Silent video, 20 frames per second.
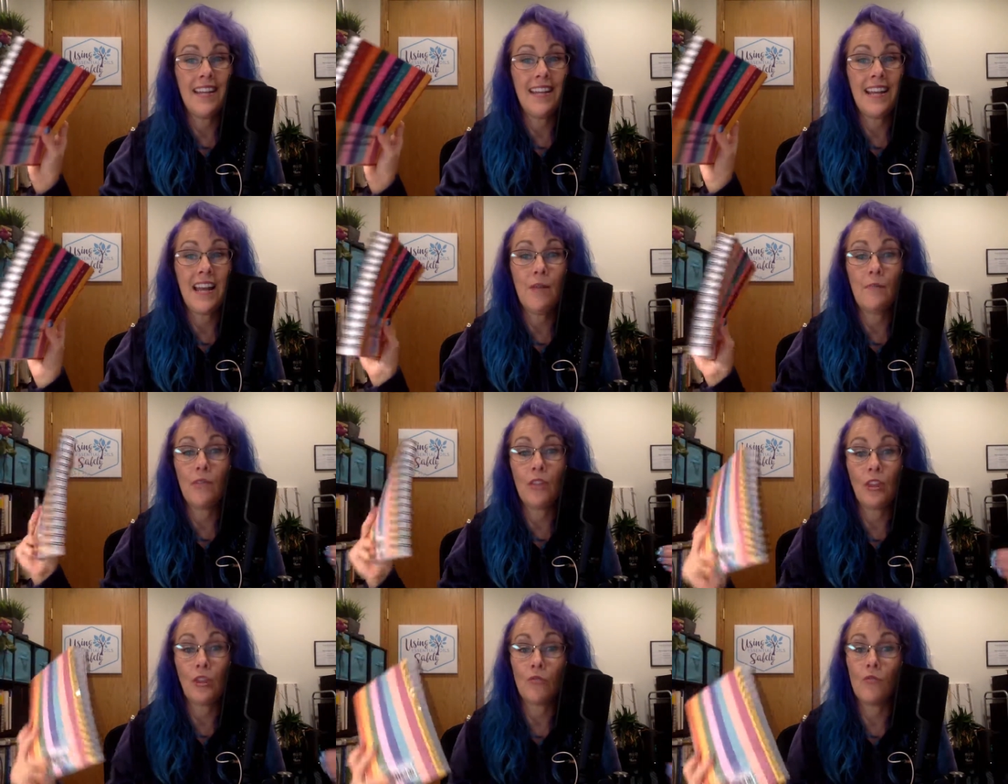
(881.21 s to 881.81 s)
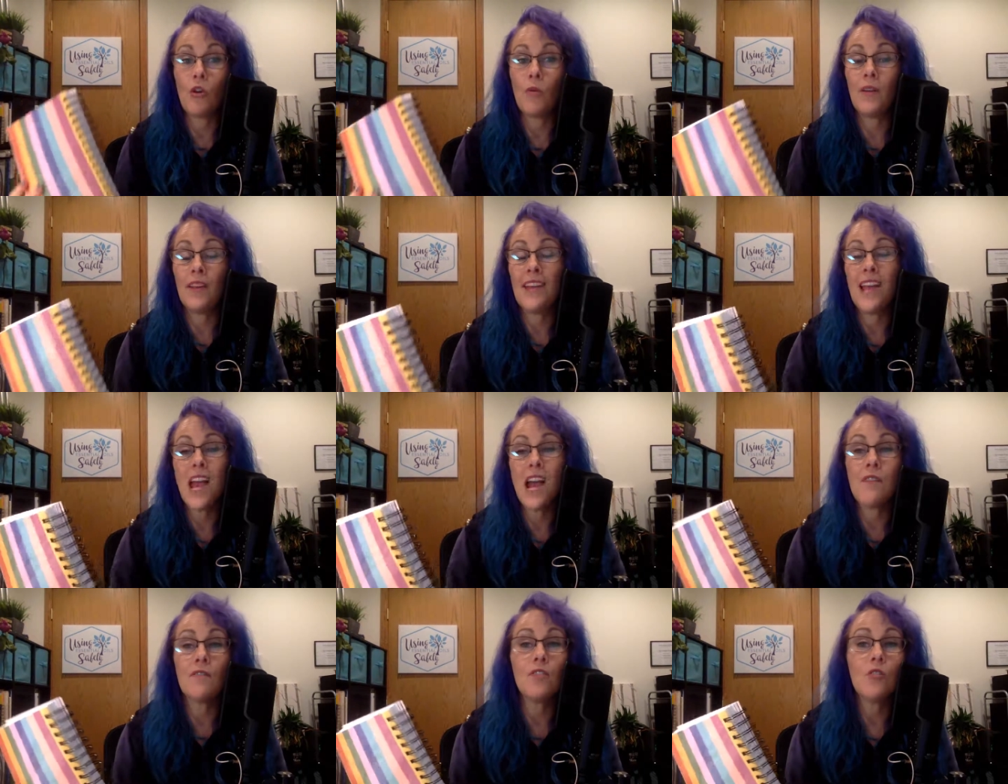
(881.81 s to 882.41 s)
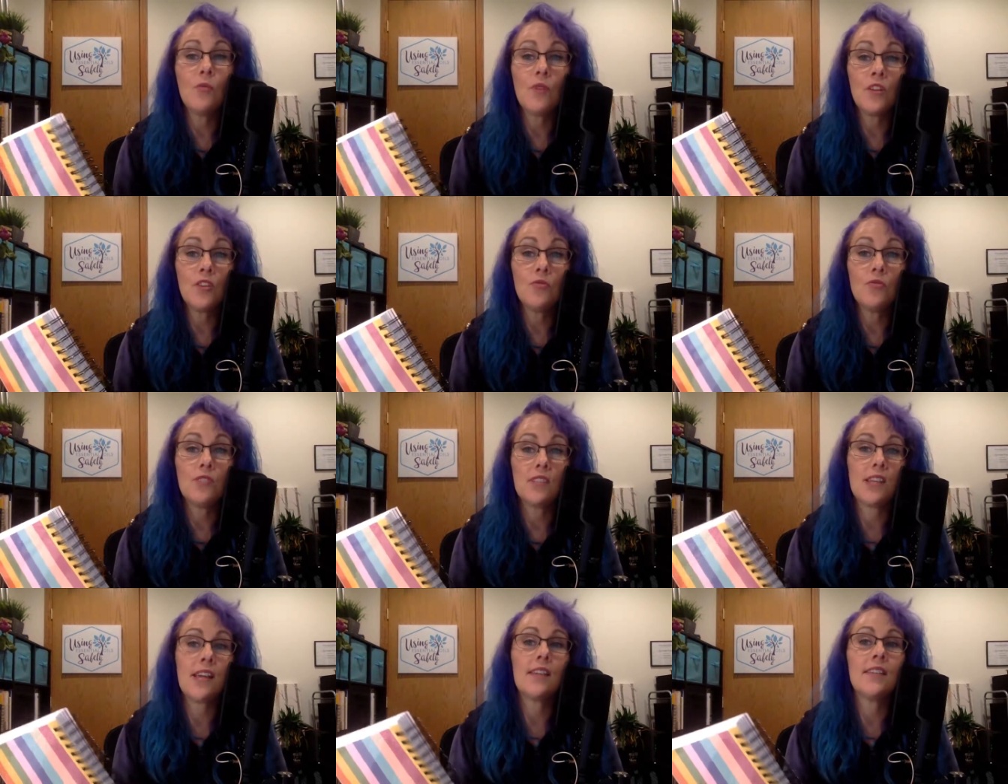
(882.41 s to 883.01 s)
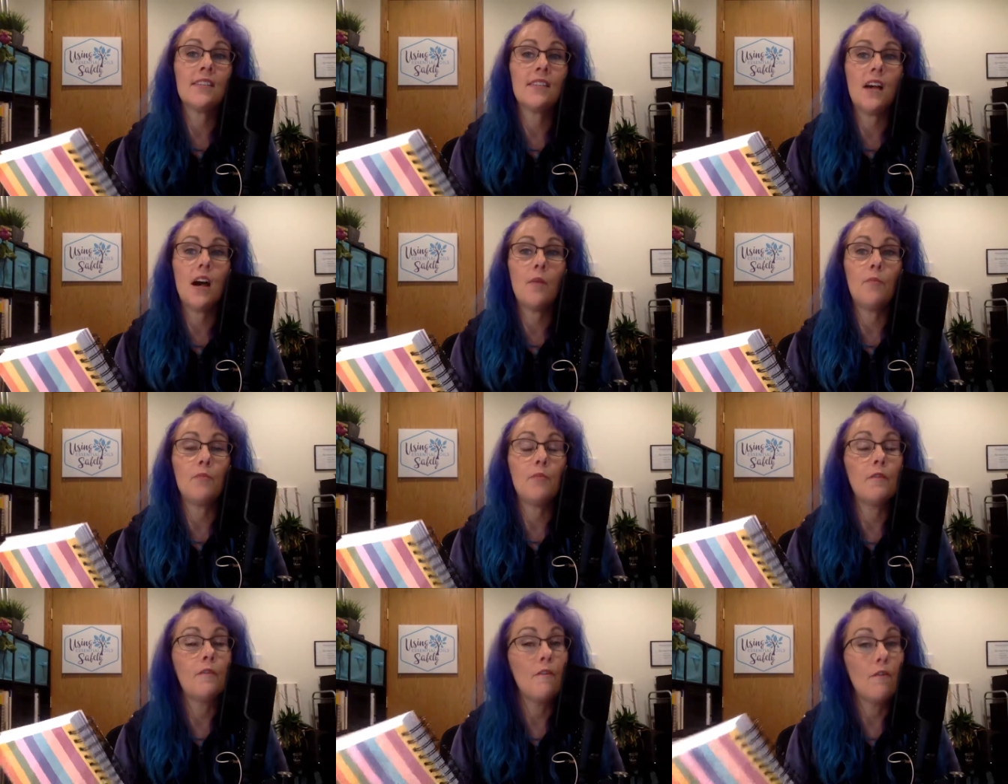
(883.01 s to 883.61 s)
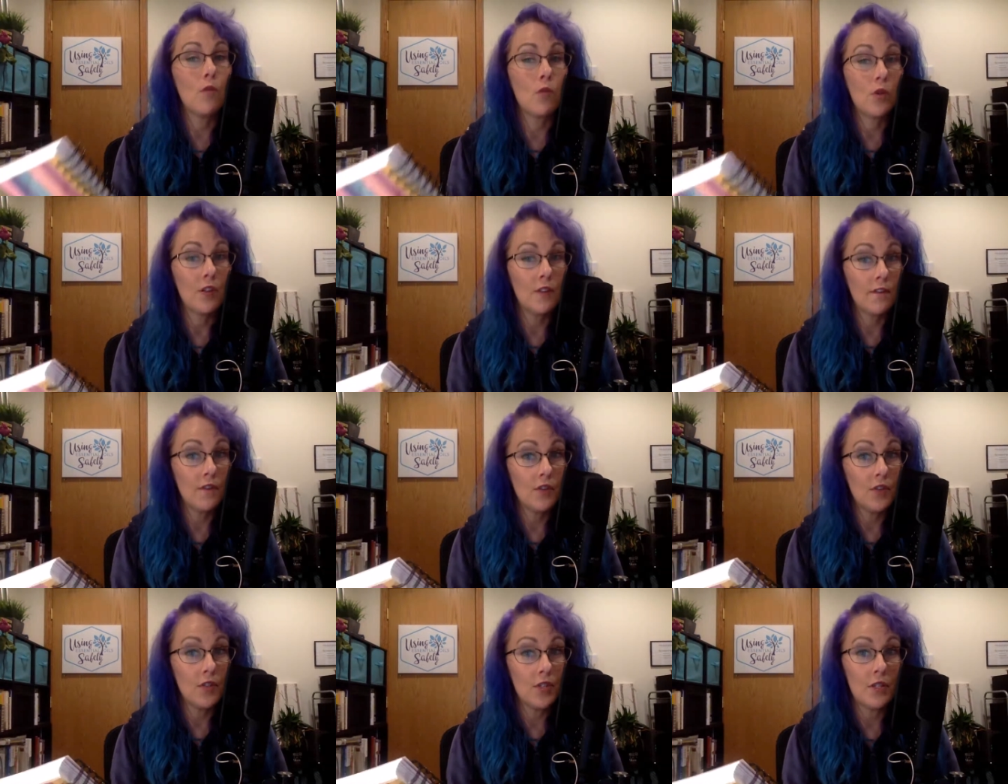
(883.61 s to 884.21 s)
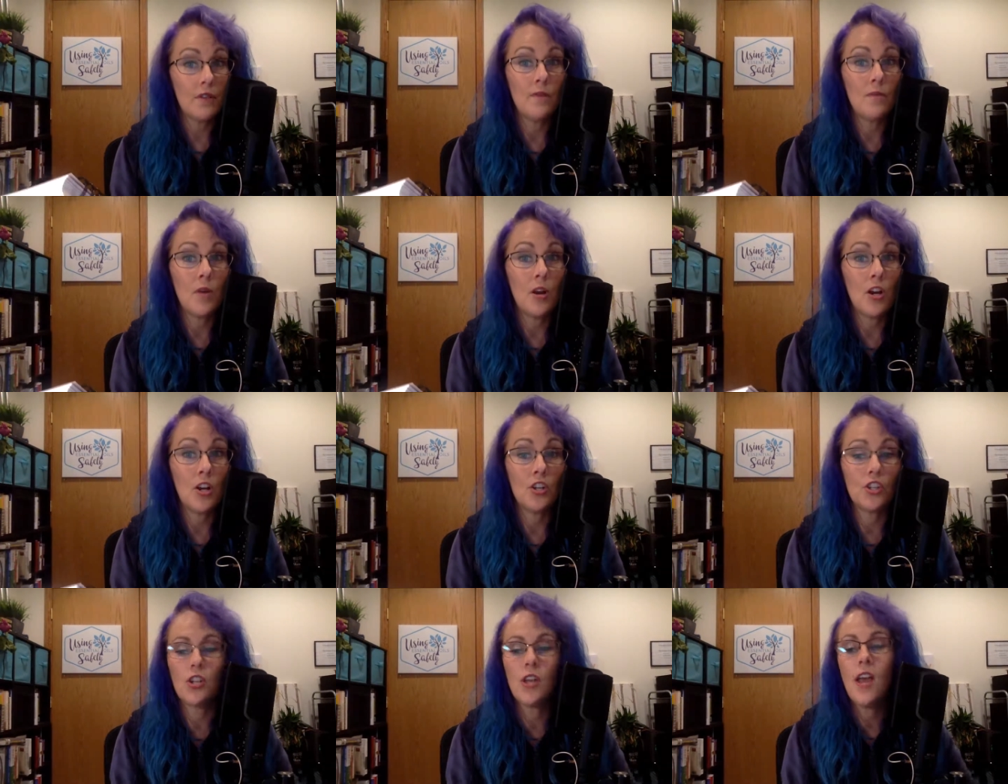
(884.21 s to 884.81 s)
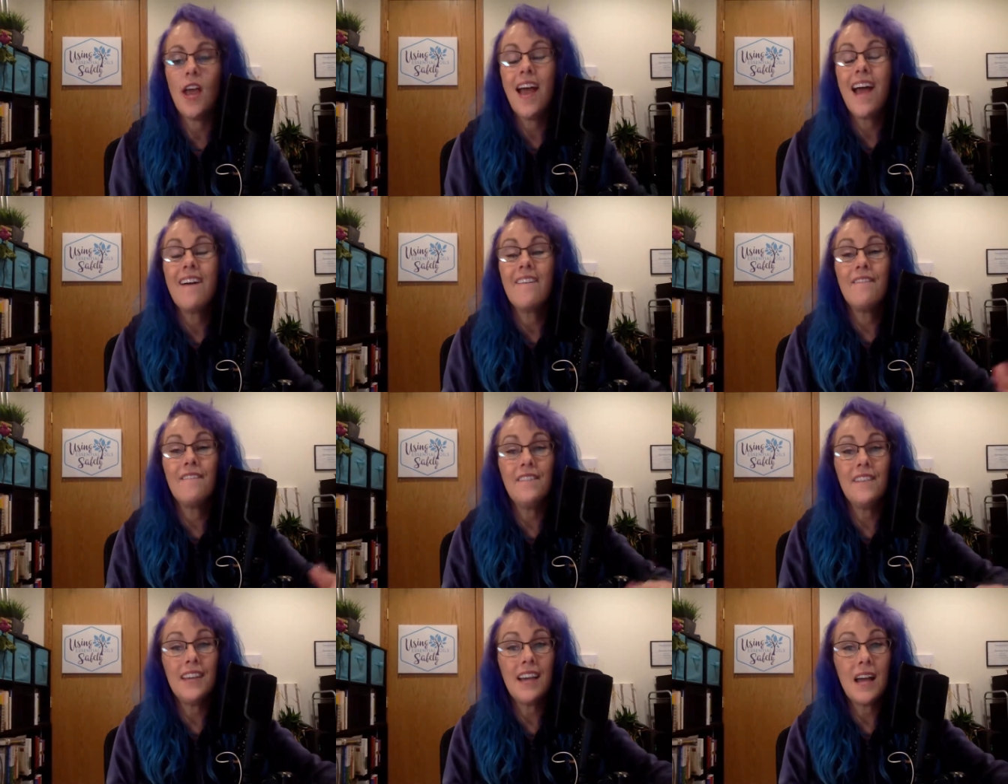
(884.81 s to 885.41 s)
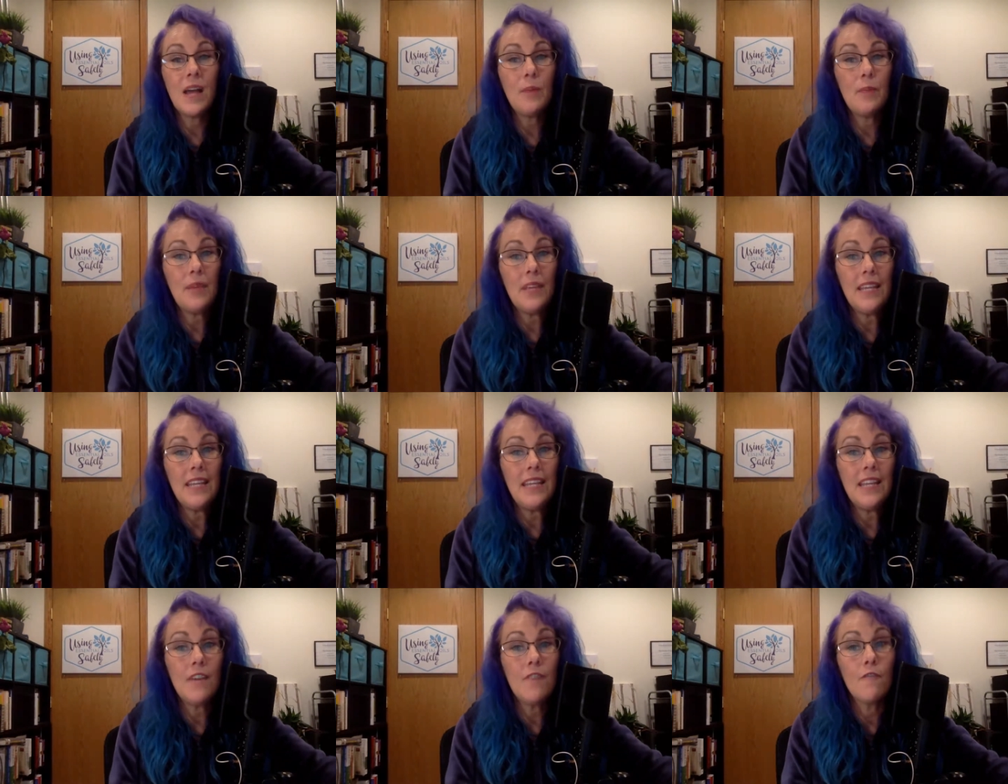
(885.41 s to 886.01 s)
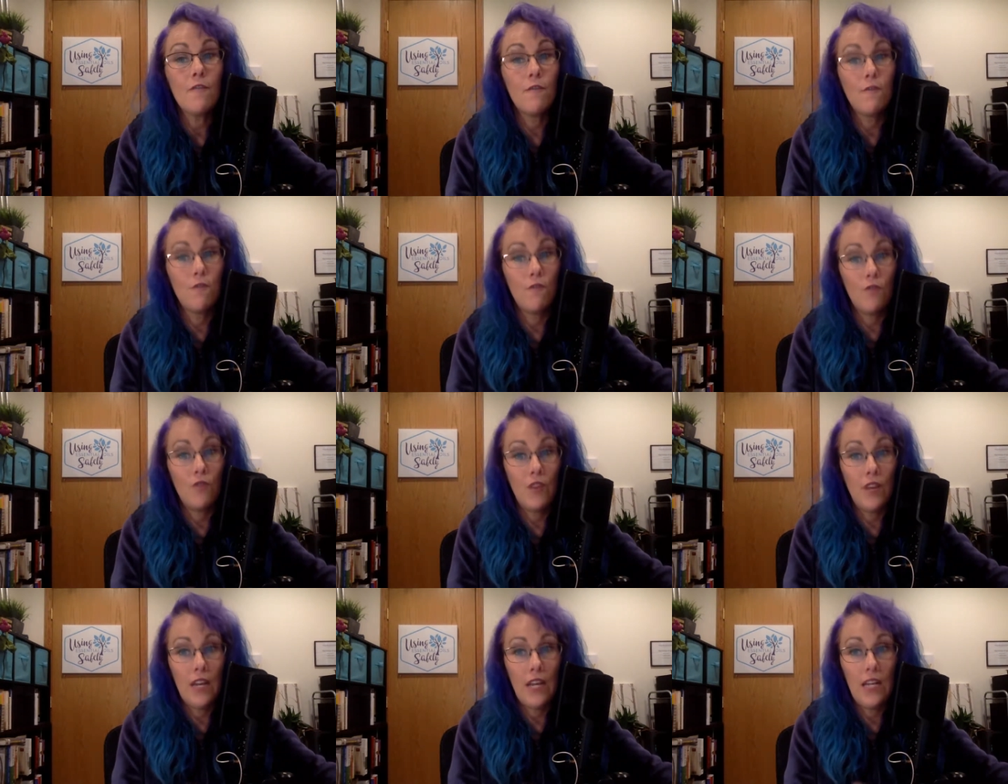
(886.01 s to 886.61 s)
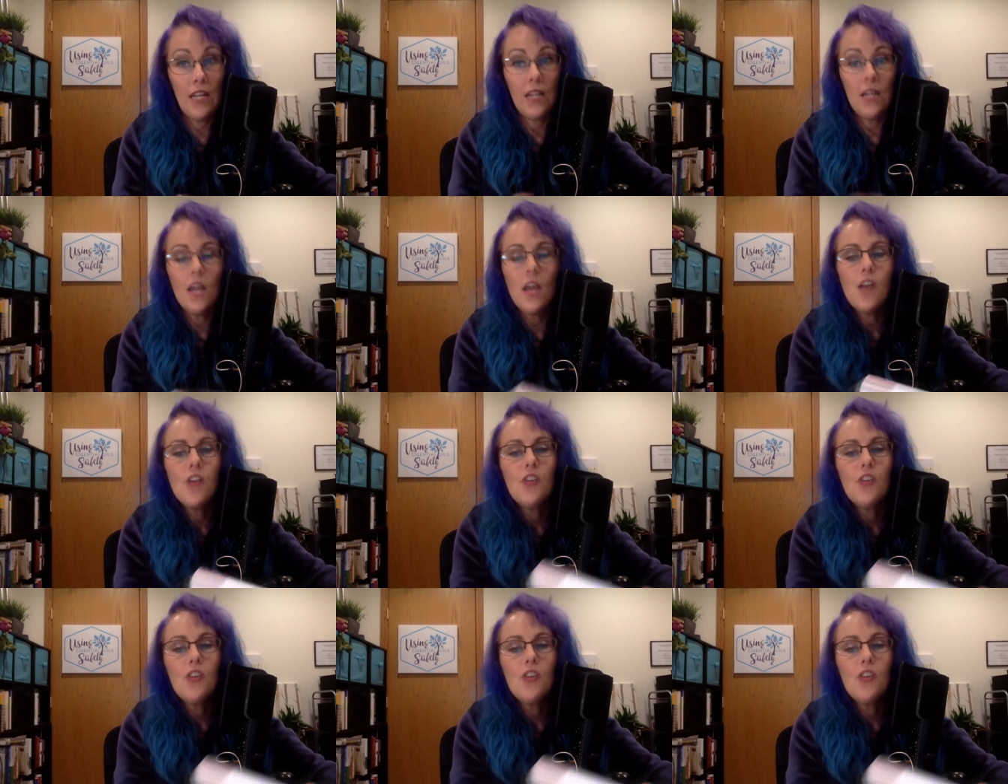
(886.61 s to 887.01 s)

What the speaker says: and I'm throwing everyone who signs up before the 1st of March VIP free.